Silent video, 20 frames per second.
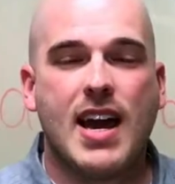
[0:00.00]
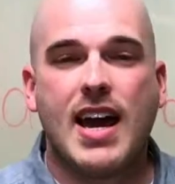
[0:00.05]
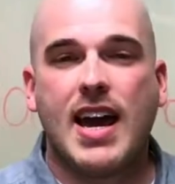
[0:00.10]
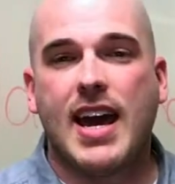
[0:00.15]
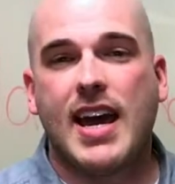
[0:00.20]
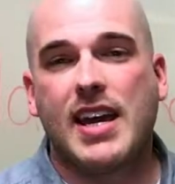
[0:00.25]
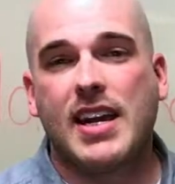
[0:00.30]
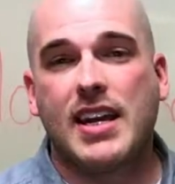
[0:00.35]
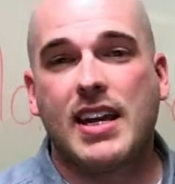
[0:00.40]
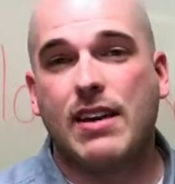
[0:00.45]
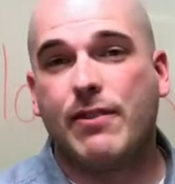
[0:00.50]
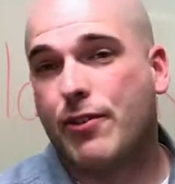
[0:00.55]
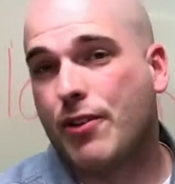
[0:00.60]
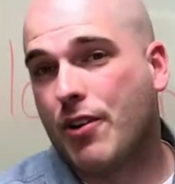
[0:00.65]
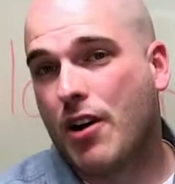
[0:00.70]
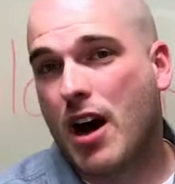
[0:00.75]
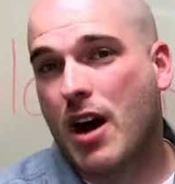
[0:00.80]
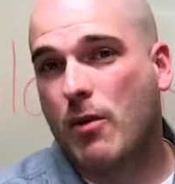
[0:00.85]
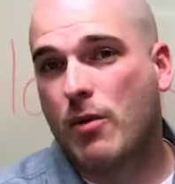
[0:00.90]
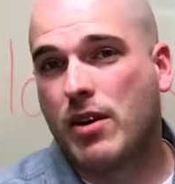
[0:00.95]
And if you're
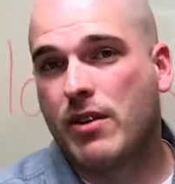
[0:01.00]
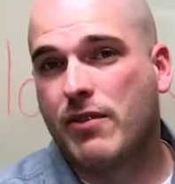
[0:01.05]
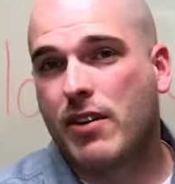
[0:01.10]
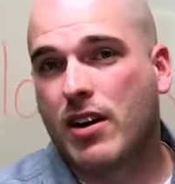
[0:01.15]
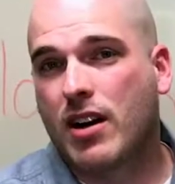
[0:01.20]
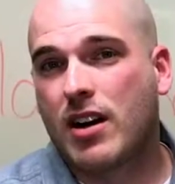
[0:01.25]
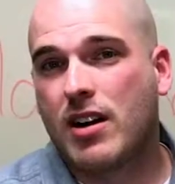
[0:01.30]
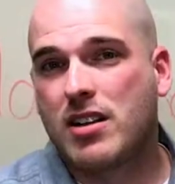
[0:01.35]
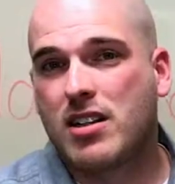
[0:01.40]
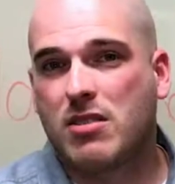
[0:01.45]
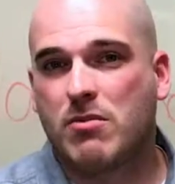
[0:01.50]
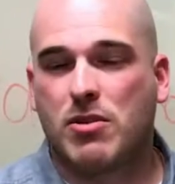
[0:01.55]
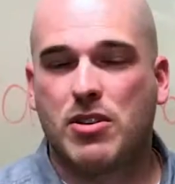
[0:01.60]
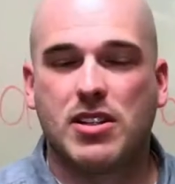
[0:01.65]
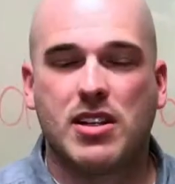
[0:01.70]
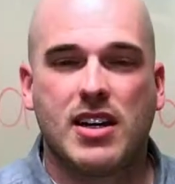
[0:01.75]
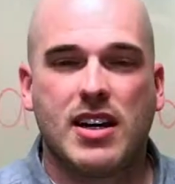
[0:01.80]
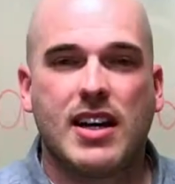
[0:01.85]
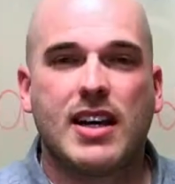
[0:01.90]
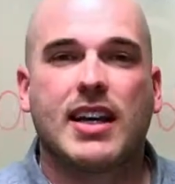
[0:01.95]
not one of our
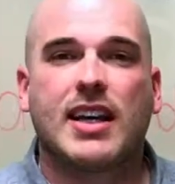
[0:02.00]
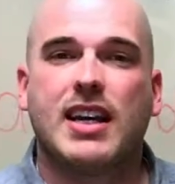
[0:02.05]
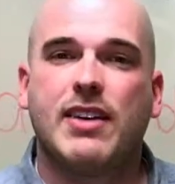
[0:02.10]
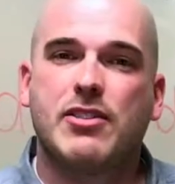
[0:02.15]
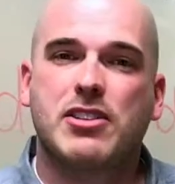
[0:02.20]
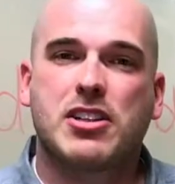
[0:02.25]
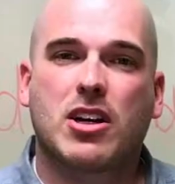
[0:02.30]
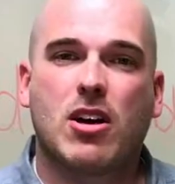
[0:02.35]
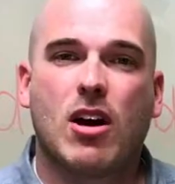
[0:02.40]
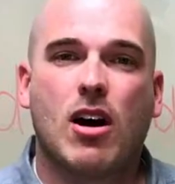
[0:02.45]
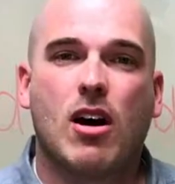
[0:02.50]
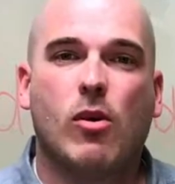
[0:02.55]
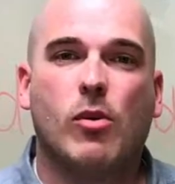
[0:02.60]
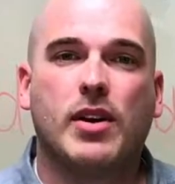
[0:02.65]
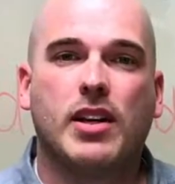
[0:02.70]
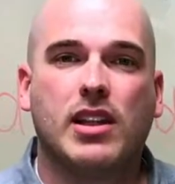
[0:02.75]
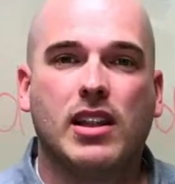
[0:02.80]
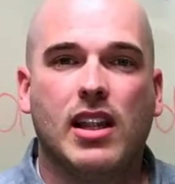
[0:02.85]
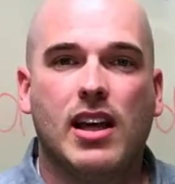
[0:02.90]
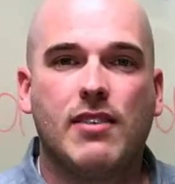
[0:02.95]
customers, give us a call.
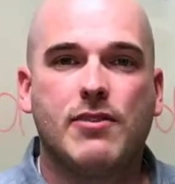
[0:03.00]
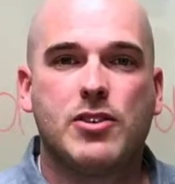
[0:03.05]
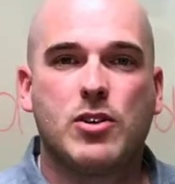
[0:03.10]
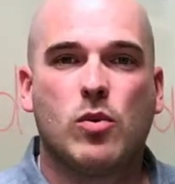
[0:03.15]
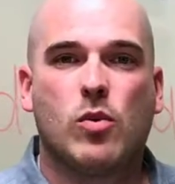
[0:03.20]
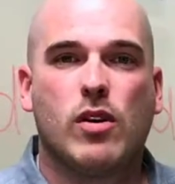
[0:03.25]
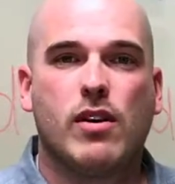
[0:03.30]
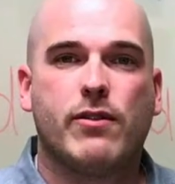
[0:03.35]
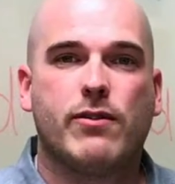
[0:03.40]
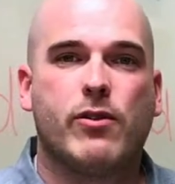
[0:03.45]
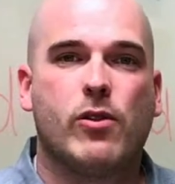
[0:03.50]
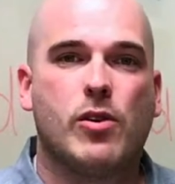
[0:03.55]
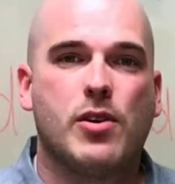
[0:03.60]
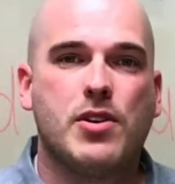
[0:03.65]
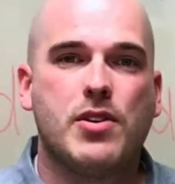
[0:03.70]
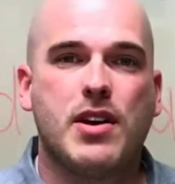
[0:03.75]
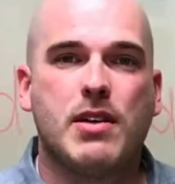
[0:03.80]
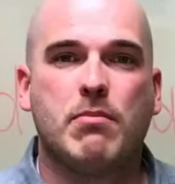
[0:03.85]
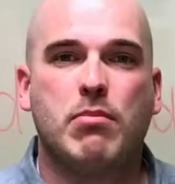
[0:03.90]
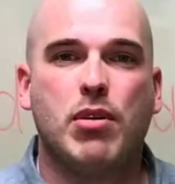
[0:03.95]
We'd love to work for
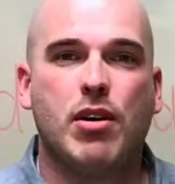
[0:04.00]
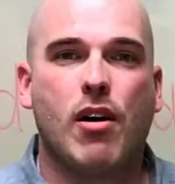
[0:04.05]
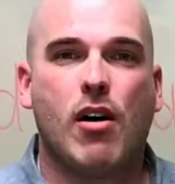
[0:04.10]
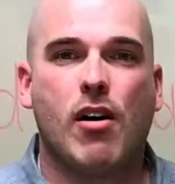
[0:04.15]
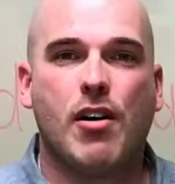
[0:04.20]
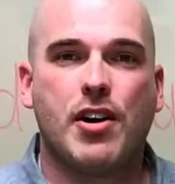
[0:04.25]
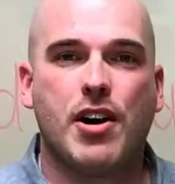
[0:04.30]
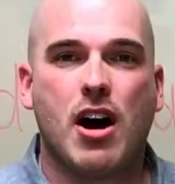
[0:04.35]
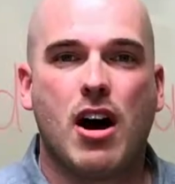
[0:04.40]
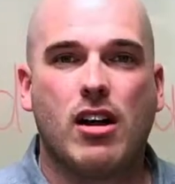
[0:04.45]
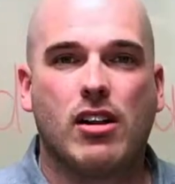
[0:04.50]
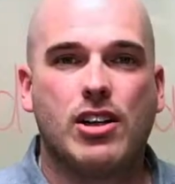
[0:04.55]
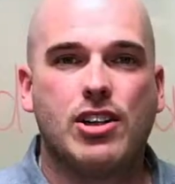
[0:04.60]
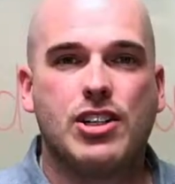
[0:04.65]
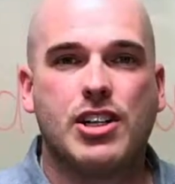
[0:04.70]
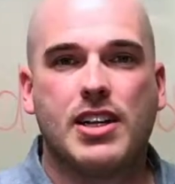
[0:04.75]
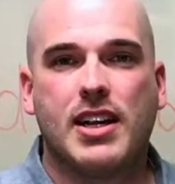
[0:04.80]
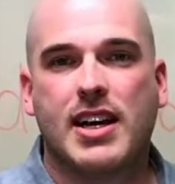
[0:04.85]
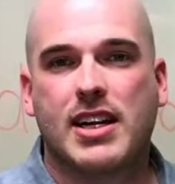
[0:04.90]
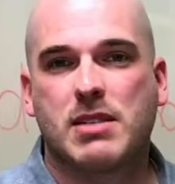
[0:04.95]
you and put our knowledge
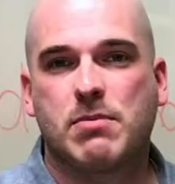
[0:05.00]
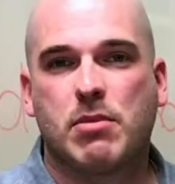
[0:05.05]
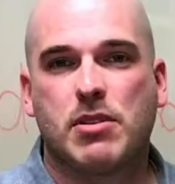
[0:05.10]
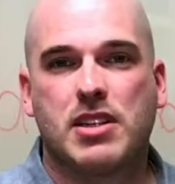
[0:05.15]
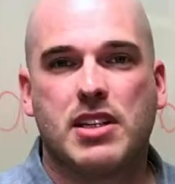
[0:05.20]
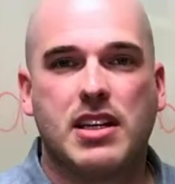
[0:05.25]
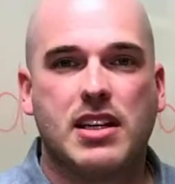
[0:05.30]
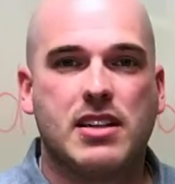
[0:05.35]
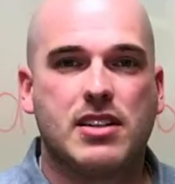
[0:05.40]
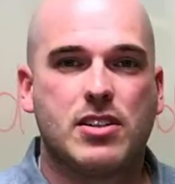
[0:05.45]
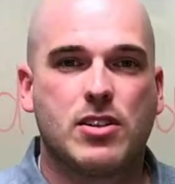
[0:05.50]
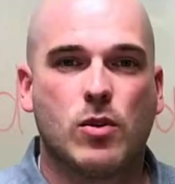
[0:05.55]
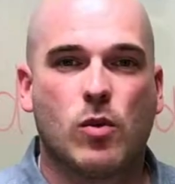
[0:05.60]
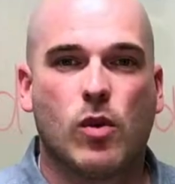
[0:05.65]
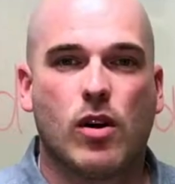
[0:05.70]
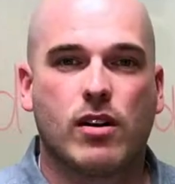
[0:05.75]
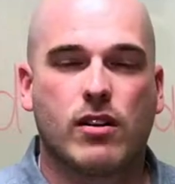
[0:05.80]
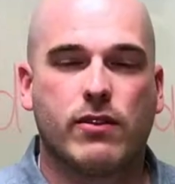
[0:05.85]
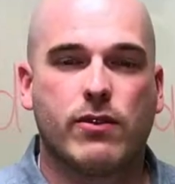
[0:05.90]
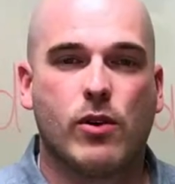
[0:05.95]
and expertise to
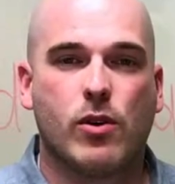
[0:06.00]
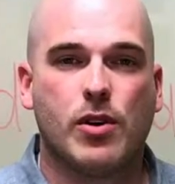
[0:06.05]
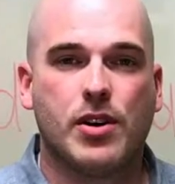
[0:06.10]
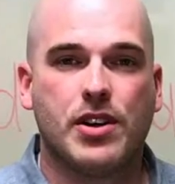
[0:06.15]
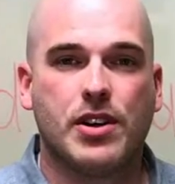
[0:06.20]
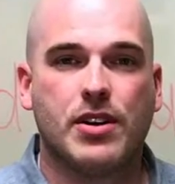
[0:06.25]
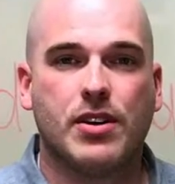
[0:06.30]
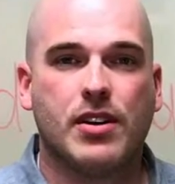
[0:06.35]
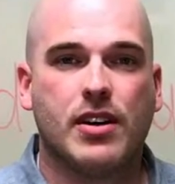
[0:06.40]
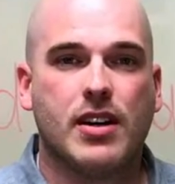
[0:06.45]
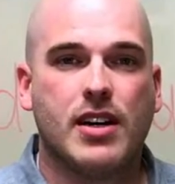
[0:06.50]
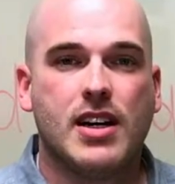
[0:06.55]
work for you.